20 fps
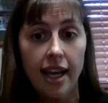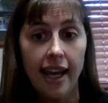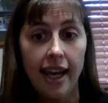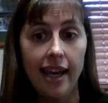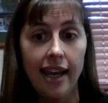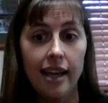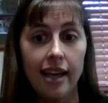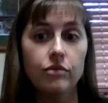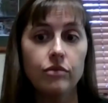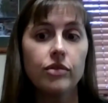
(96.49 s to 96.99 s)

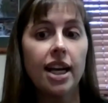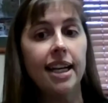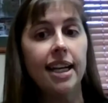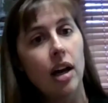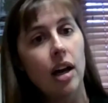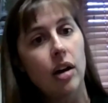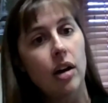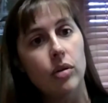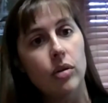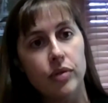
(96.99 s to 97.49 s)
And right
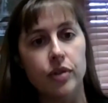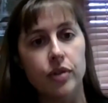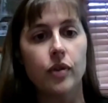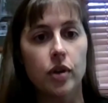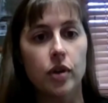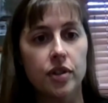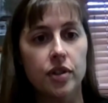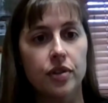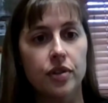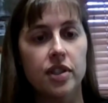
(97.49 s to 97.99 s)
now, of
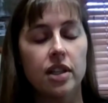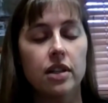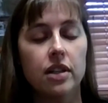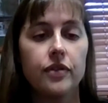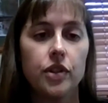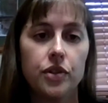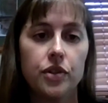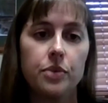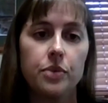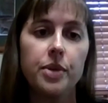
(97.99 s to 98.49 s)
course, those
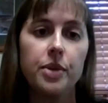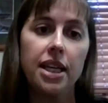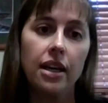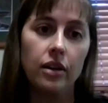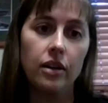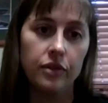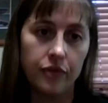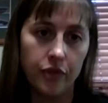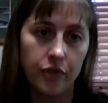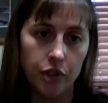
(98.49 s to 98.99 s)
interviews are being
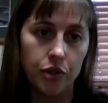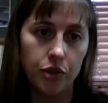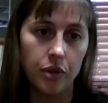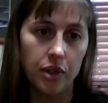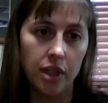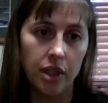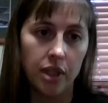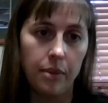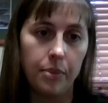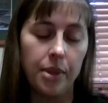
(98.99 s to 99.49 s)
held
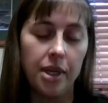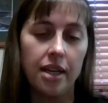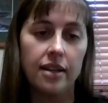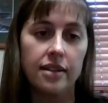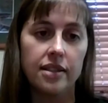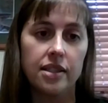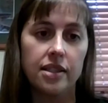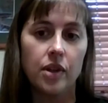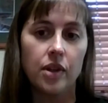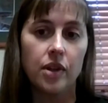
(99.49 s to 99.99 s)
virtually
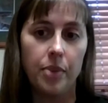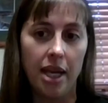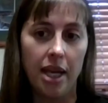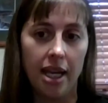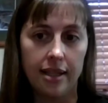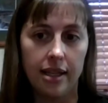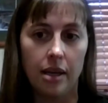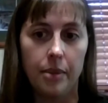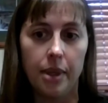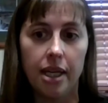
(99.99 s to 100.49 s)
because of the
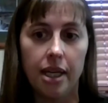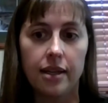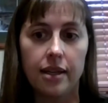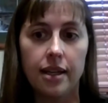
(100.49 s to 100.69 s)
pandemic.